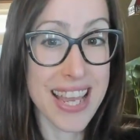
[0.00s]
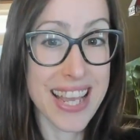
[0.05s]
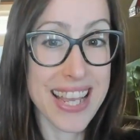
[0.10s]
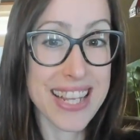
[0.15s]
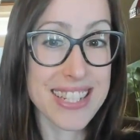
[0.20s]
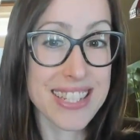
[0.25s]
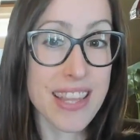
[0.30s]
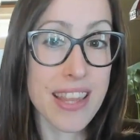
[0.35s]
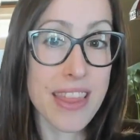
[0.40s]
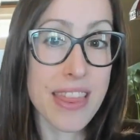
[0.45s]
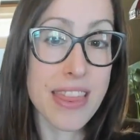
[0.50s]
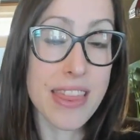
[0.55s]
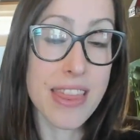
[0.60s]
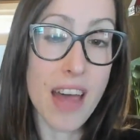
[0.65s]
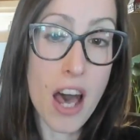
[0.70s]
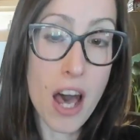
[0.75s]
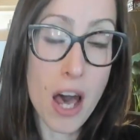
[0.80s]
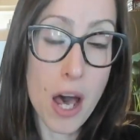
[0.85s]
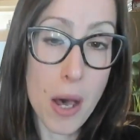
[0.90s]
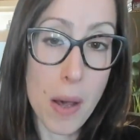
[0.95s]
is the
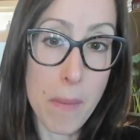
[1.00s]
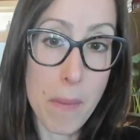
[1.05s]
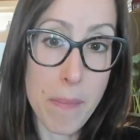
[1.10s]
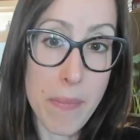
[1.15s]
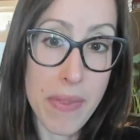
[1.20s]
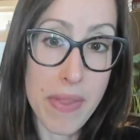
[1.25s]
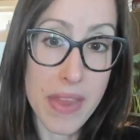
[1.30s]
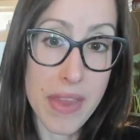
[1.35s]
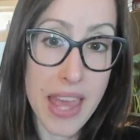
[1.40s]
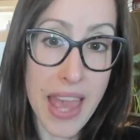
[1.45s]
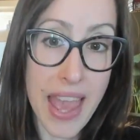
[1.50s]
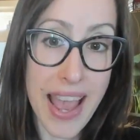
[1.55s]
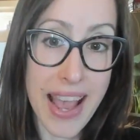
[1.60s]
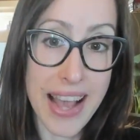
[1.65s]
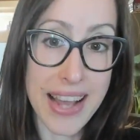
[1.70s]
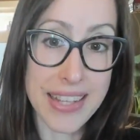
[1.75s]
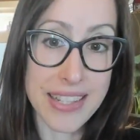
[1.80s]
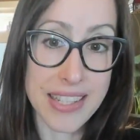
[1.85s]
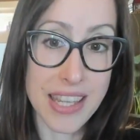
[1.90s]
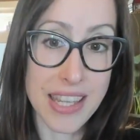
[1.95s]
thumb
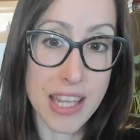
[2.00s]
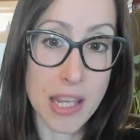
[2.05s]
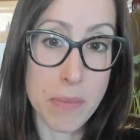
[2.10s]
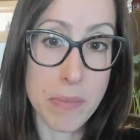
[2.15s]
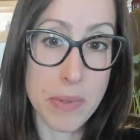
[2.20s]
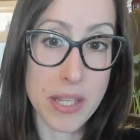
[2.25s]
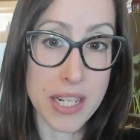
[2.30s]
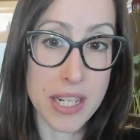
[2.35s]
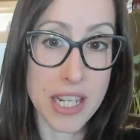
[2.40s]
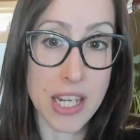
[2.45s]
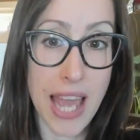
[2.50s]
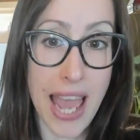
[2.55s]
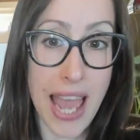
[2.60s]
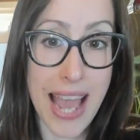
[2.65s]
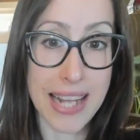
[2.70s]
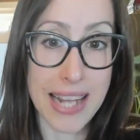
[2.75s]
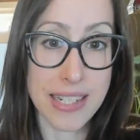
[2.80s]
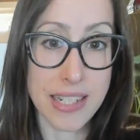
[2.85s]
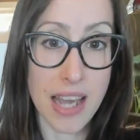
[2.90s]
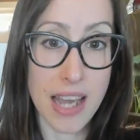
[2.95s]
has the ability to
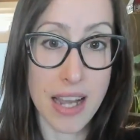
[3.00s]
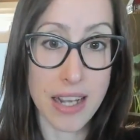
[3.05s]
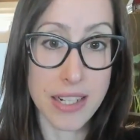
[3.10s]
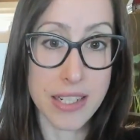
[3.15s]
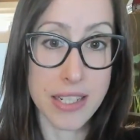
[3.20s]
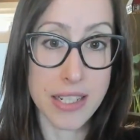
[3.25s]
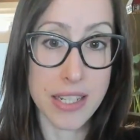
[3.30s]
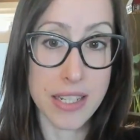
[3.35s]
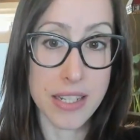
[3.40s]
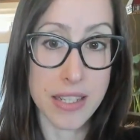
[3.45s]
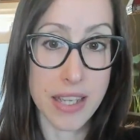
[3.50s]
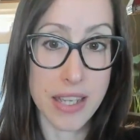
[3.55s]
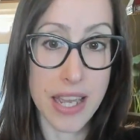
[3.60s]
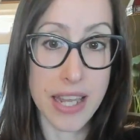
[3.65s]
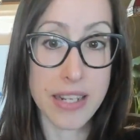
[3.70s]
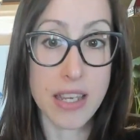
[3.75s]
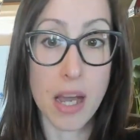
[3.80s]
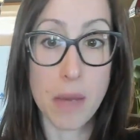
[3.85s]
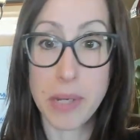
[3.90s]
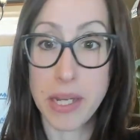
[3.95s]
adduct
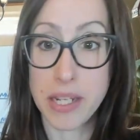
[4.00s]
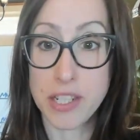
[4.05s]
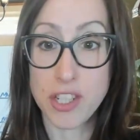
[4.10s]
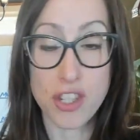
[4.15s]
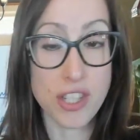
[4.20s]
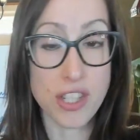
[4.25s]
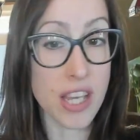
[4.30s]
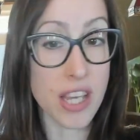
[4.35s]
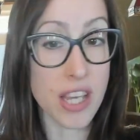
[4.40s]
and come in. Just